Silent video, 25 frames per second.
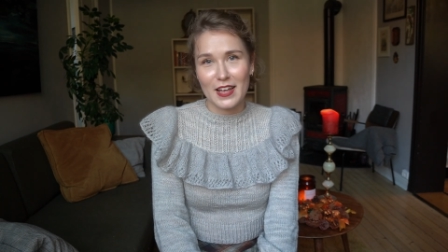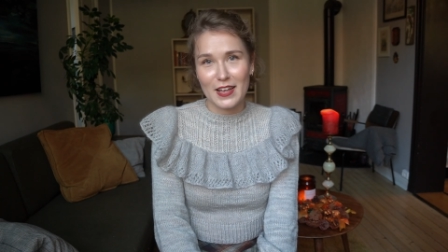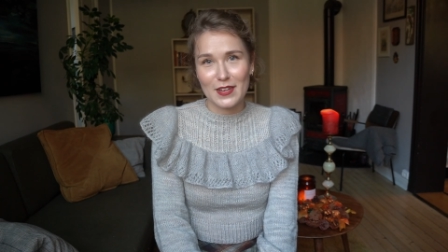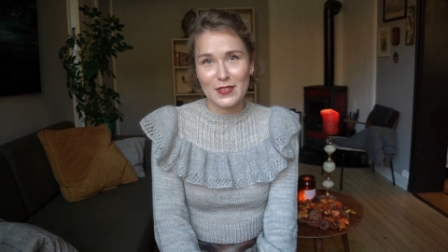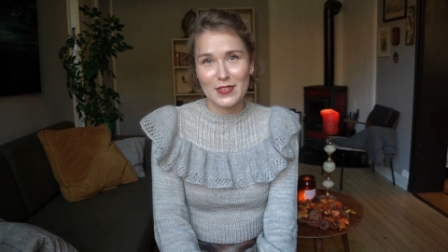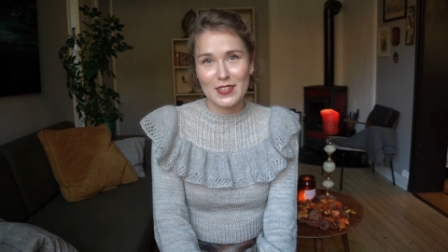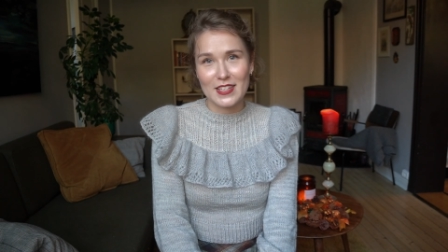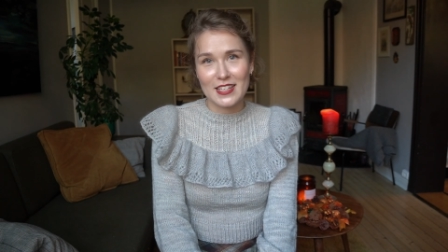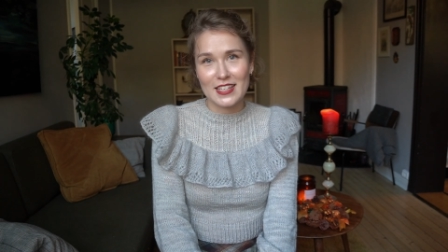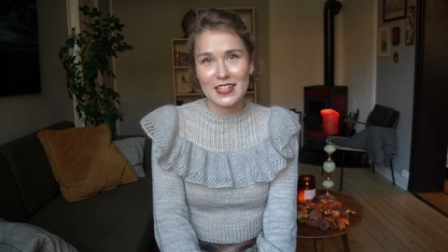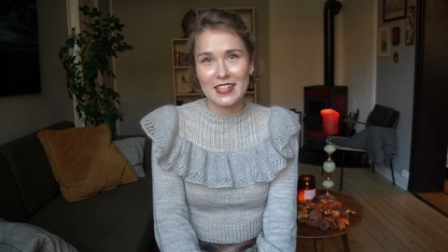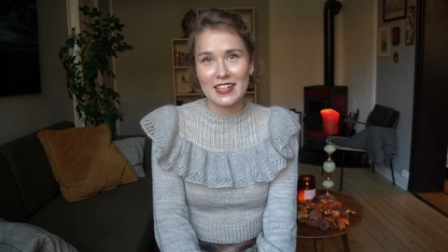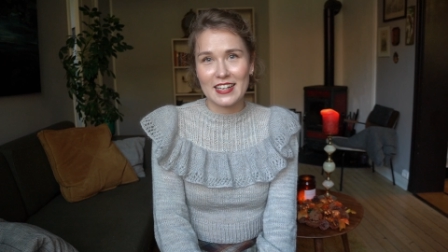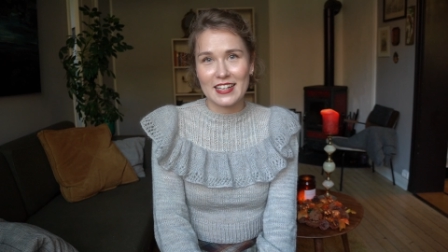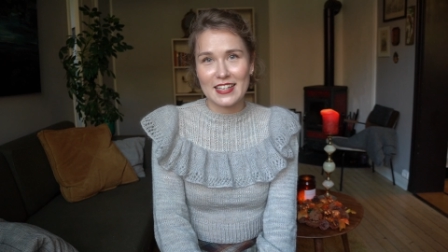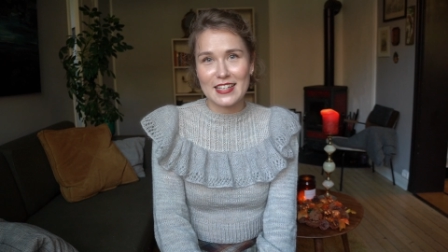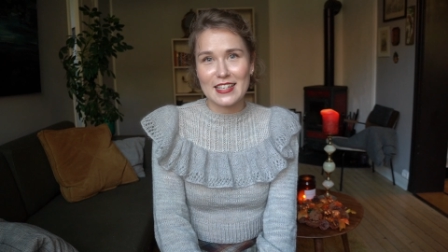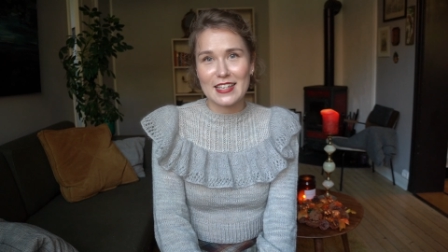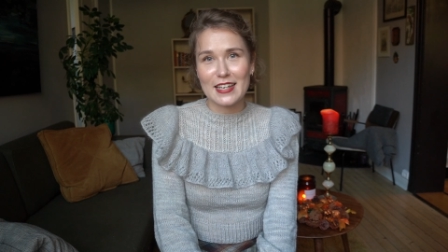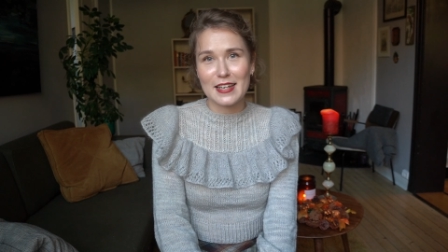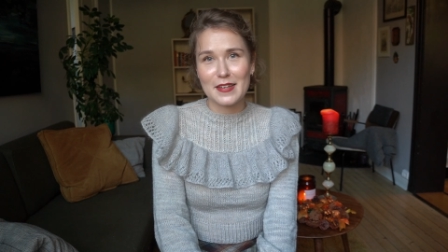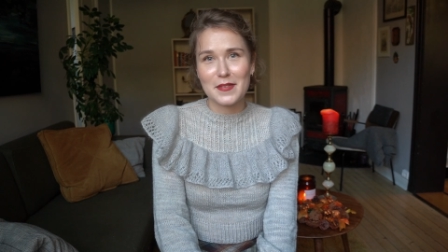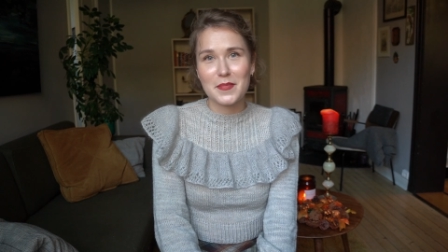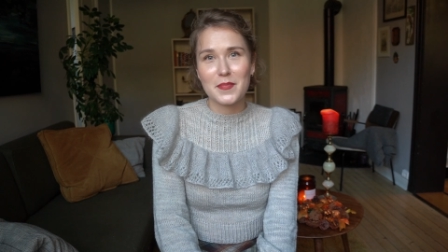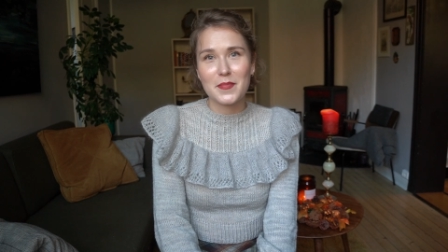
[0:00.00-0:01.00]
I'll see you
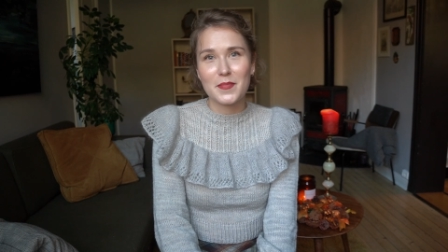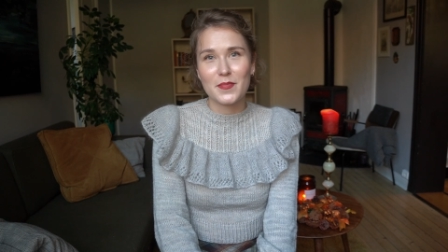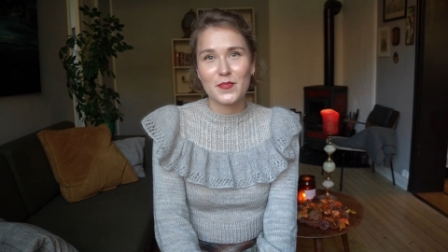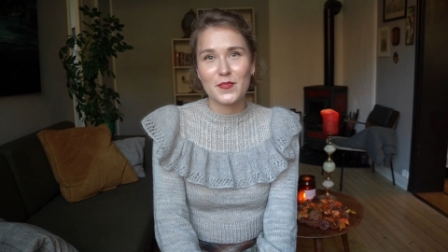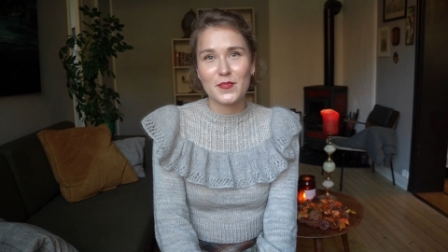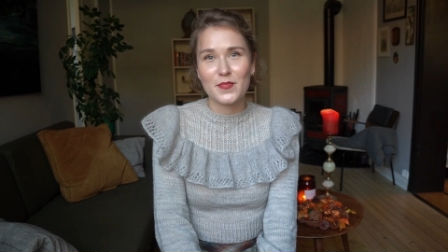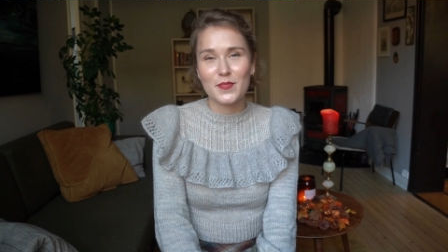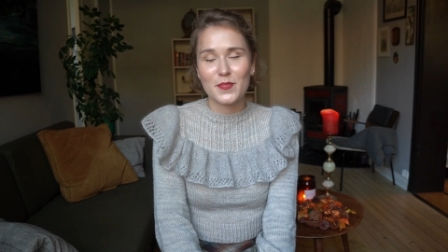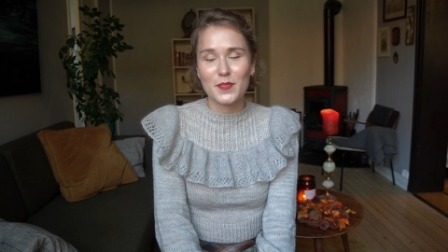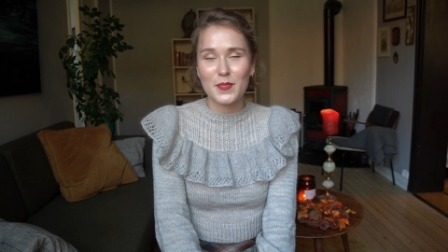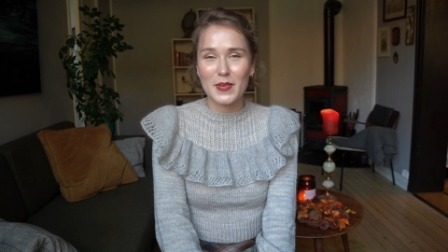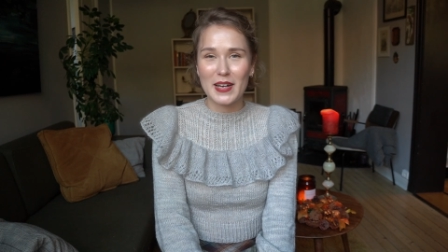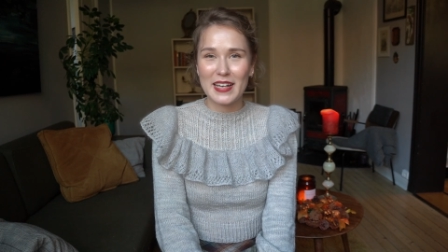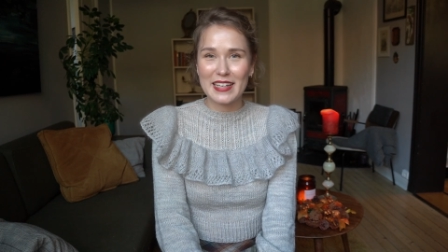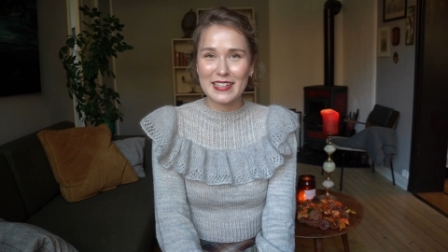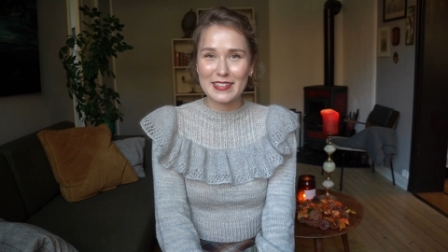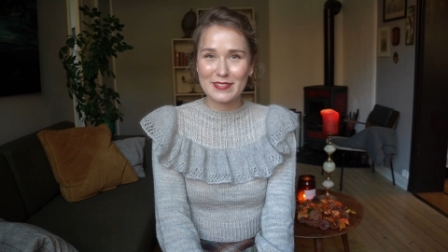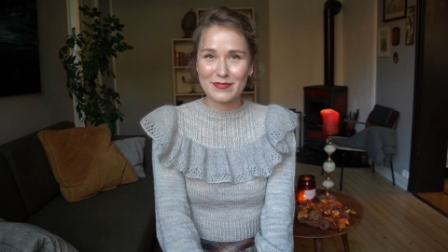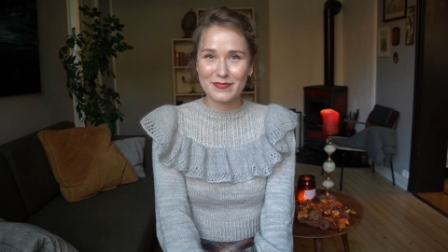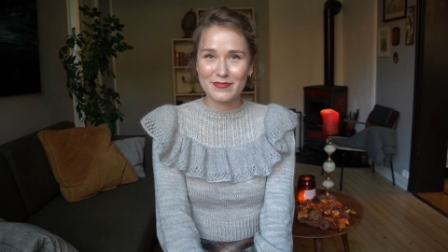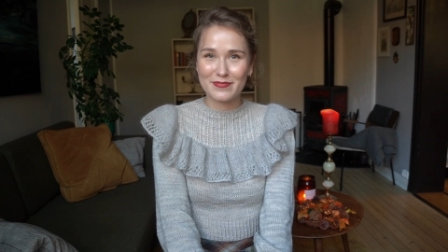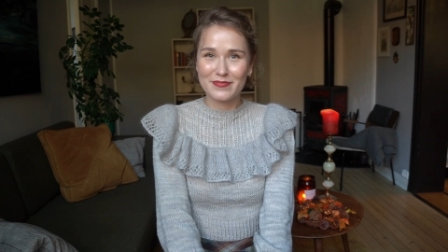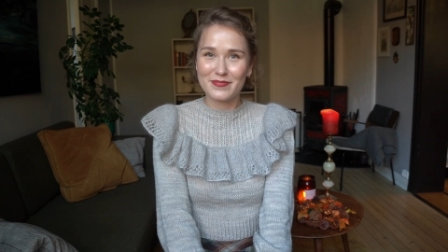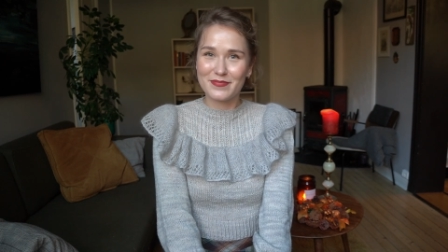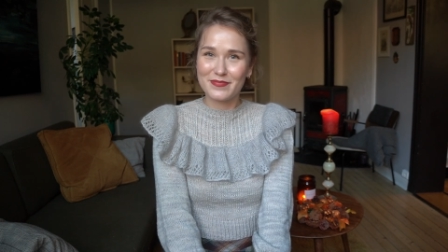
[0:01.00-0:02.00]
next time.
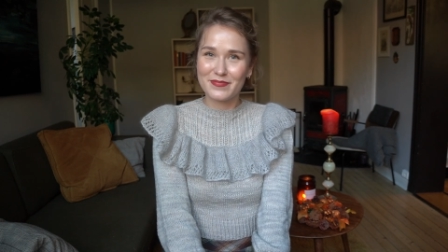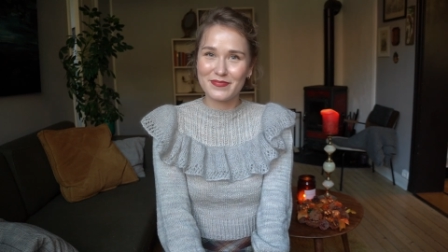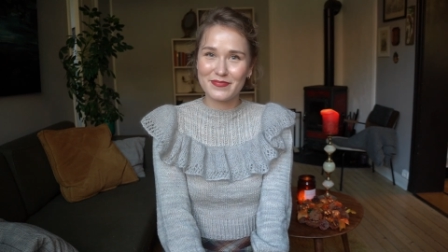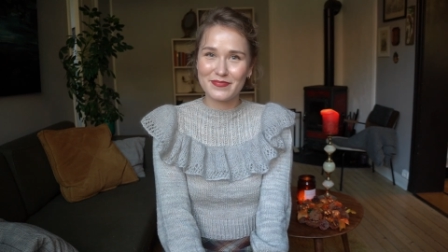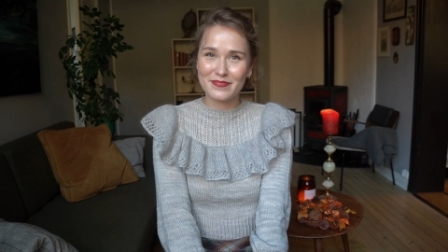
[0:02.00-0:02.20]
Bye.